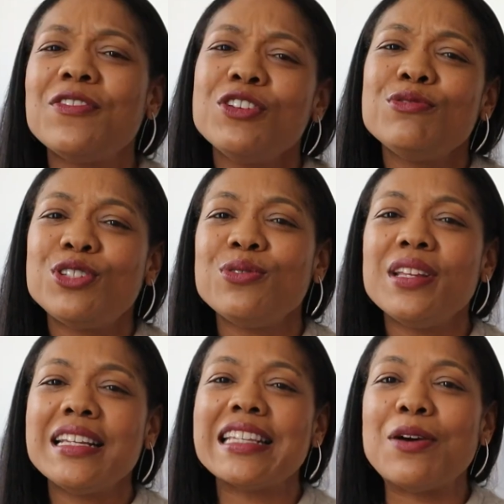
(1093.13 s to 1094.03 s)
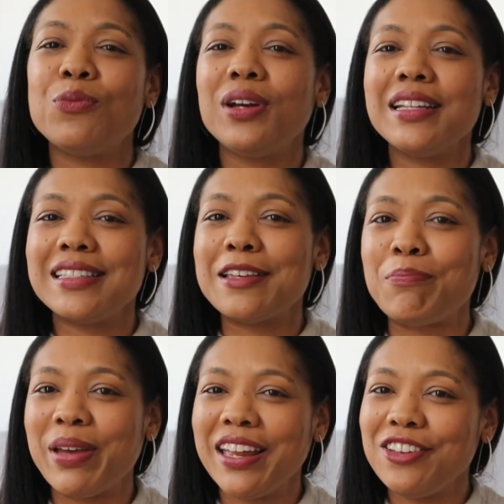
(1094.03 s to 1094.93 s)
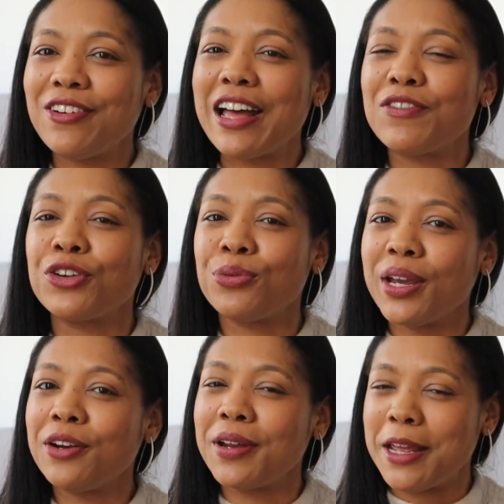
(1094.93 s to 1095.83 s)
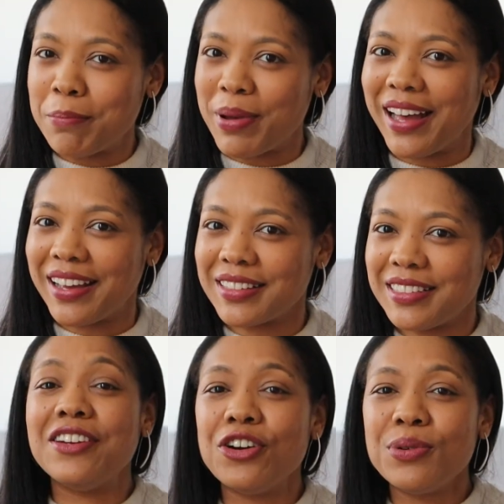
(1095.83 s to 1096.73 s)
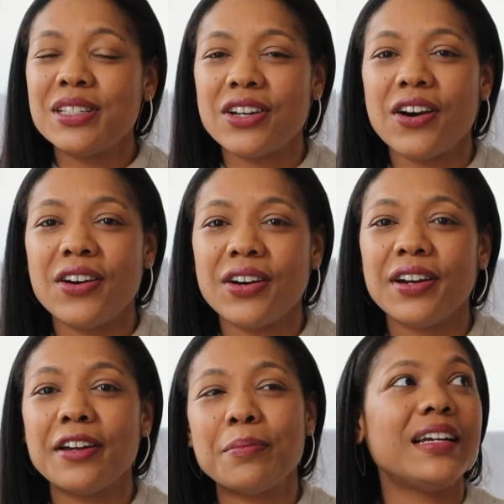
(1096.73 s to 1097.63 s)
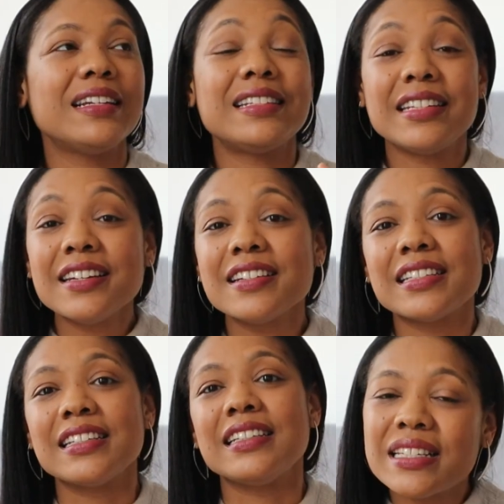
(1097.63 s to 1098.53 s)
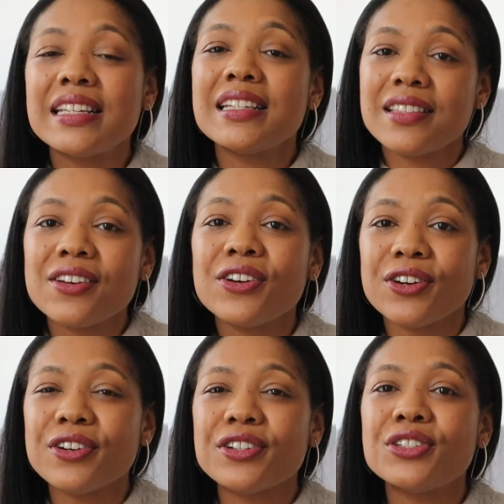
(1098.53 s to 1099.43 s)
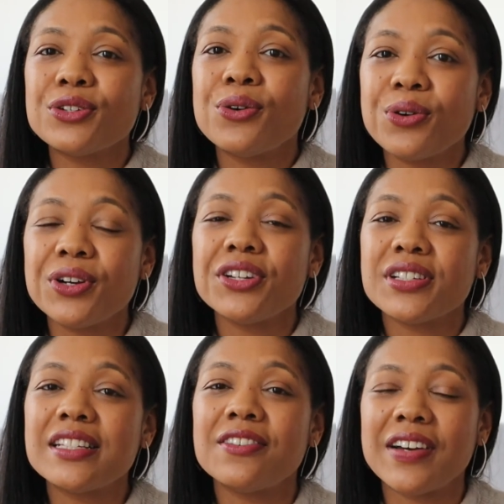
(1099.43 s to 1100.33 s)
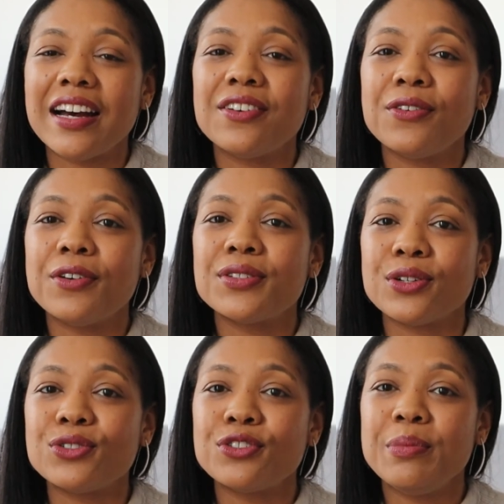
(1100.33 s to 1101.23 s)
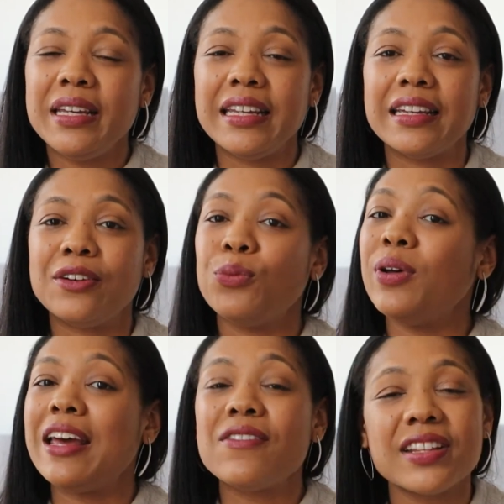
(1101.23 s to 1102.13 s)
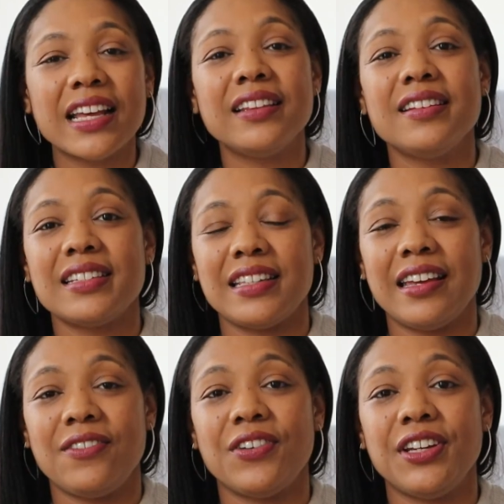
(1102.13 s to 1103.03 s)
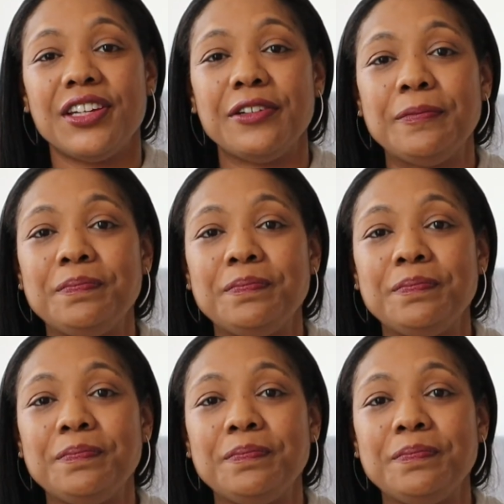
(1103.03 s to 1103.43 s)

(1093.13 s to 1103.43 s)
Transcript: If you do this, I'm willing to bet you'll have a greater impact. I know it's hard, but seriously, resist the urge to whore yourself out on social media, whatever that looks like for you.